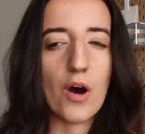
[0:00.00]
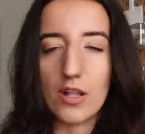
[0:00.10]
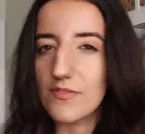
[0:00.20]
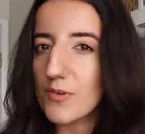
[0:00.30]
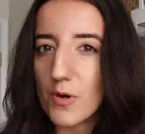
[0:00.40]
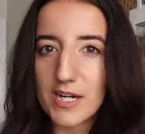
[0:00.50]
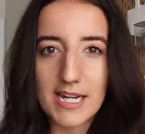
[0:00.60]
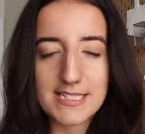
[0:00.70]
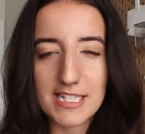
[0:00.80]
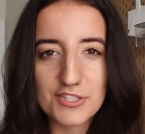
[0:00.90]
all of the
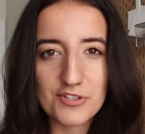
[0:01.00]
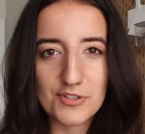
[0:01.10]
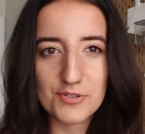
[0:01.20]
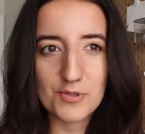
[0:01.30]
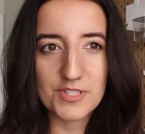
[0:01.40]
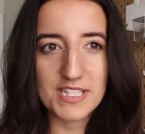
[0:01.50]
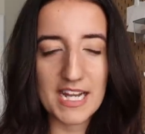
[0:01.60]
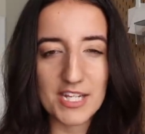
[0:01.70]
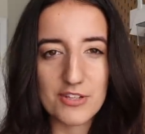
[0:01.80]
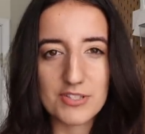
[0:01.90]
organizational tools I
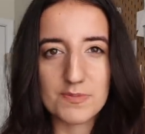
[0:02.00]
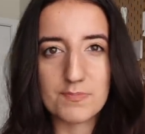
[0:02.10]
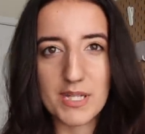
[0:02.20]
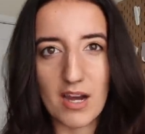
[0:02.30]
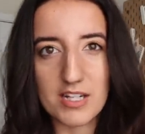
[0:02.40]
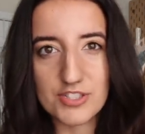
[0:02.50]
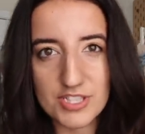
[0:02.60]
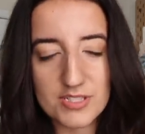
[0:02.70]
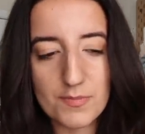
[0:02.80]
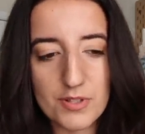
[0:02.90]
use beyond
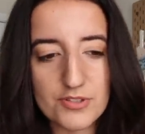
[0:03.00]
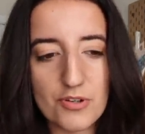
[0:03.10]
just a bullet